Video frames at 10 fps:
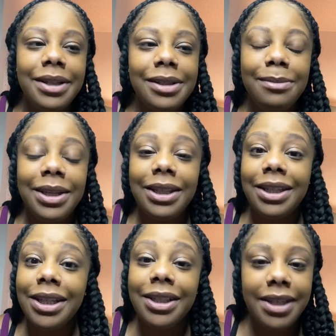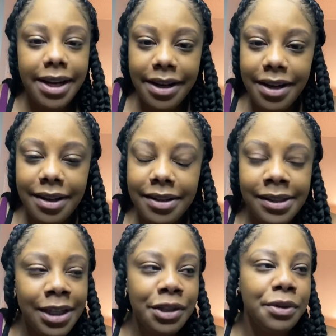to be looked at in a
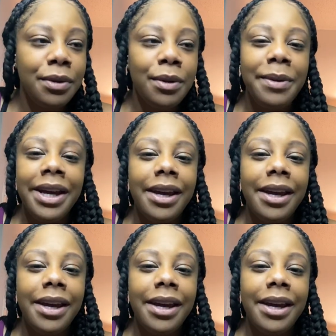sexual way.